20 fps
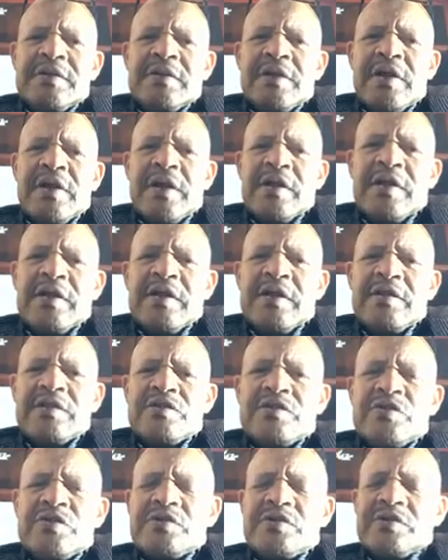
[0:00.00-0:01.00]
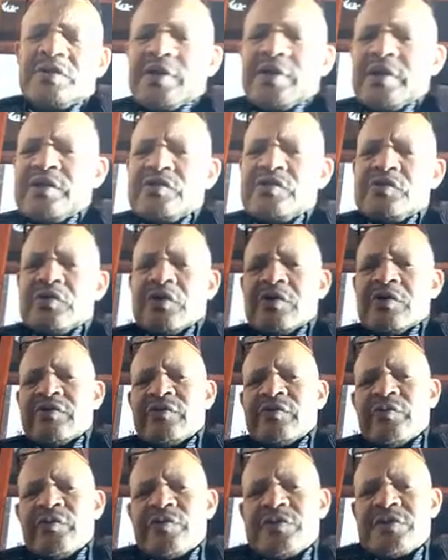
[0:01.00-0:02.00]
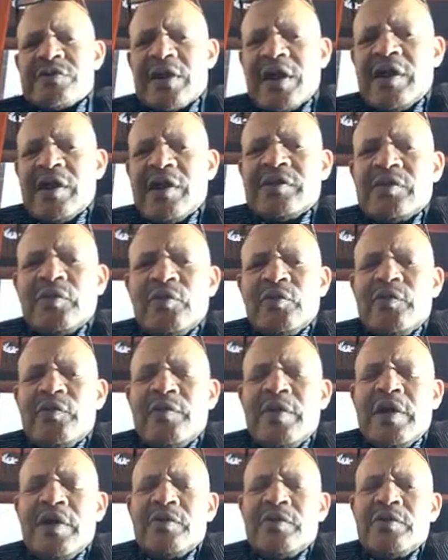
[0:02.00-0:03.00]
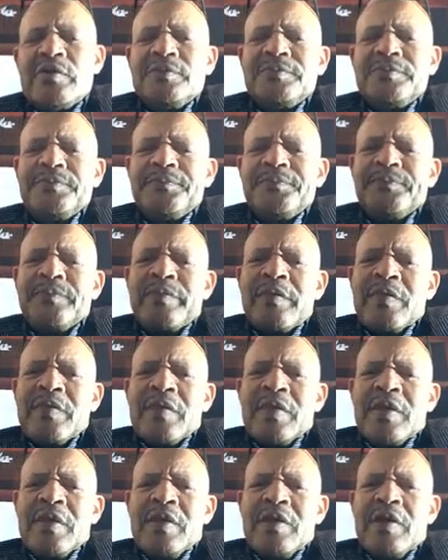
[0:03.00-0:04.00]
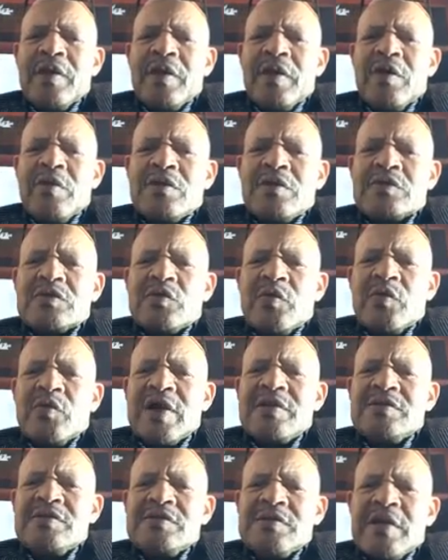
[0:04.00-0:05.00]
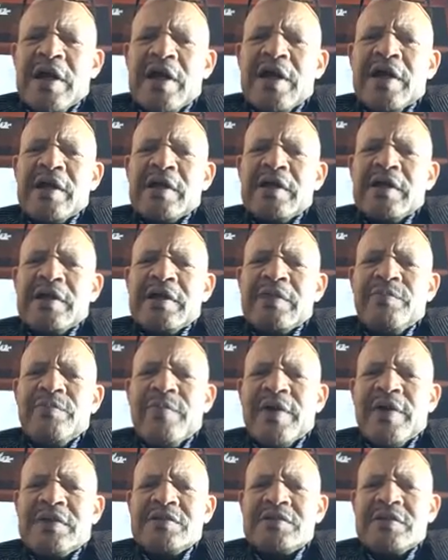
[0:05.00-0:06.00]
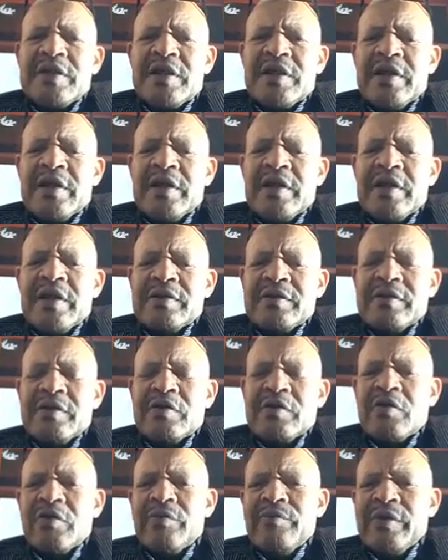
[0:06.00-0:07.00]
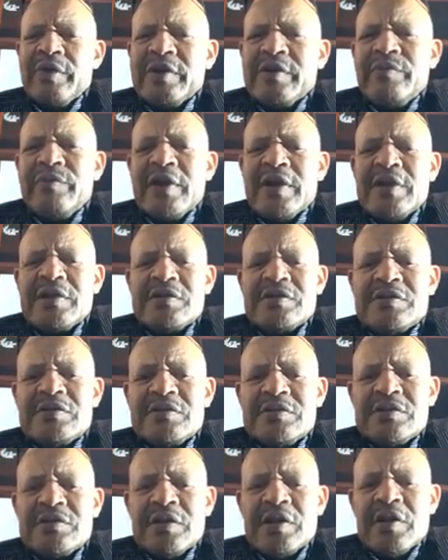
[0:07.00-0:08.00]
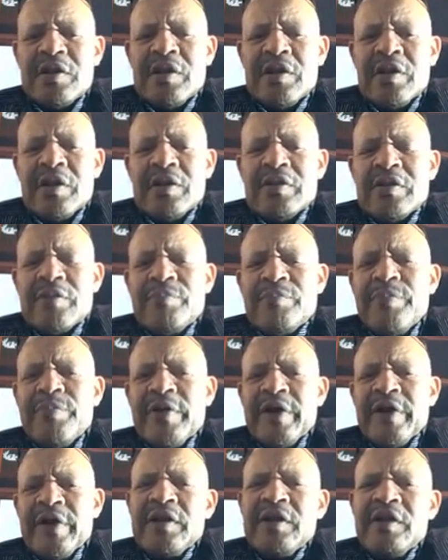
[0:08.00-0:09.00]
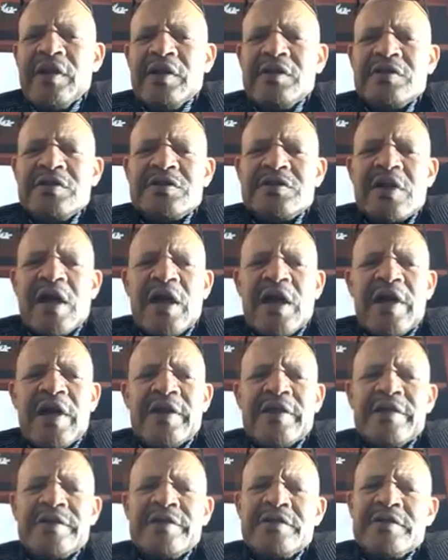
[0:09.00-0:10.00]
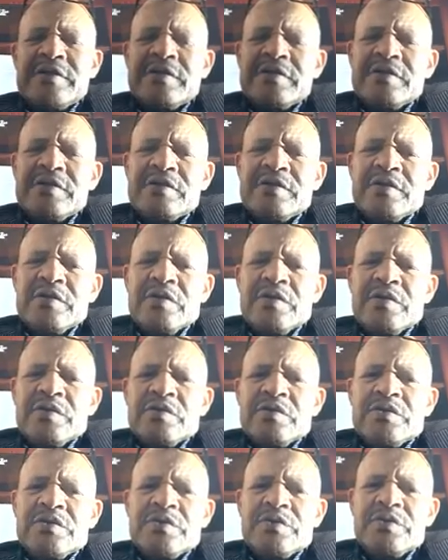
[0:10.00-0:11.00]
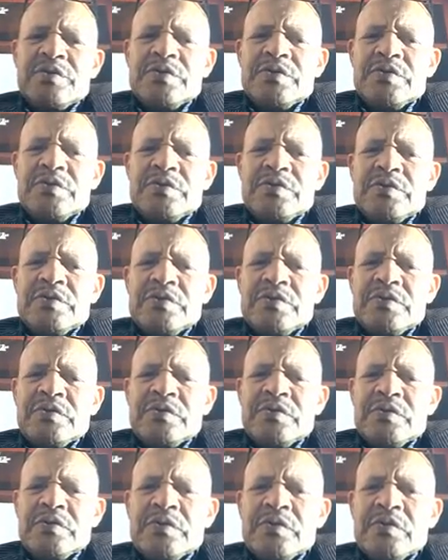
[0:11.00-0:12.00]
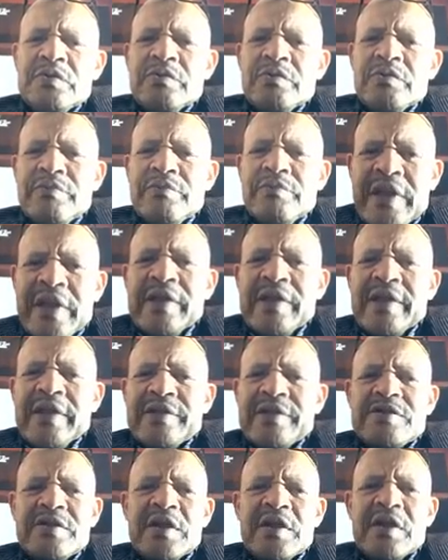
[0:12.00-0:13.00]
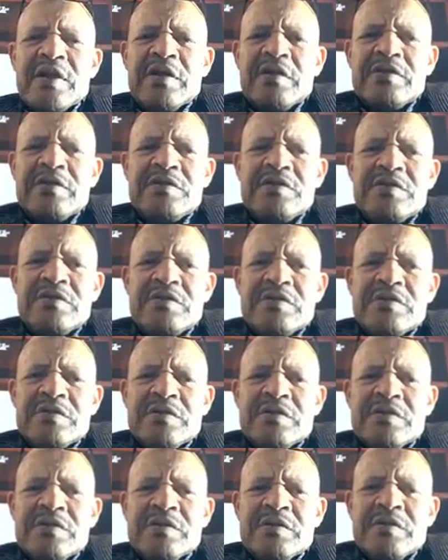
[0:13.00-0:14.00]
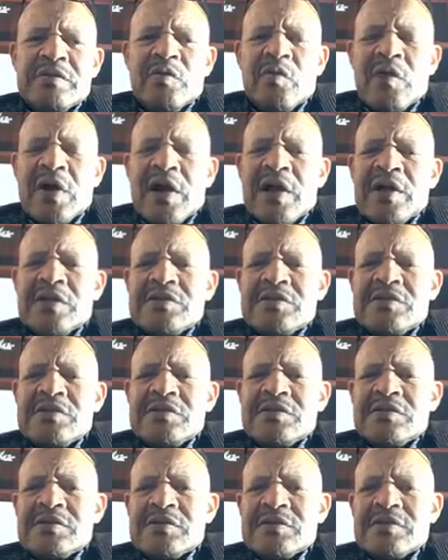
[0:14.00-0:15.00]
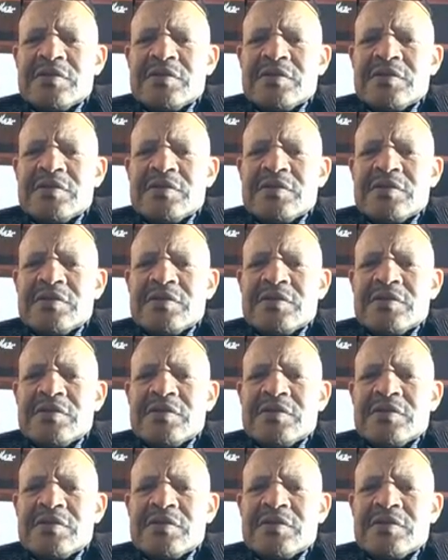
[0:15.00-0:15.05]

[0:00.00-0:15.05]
under the tutelage of Mzala Nxumalo. I was quite young, but the commitment, the burning inside to make a change was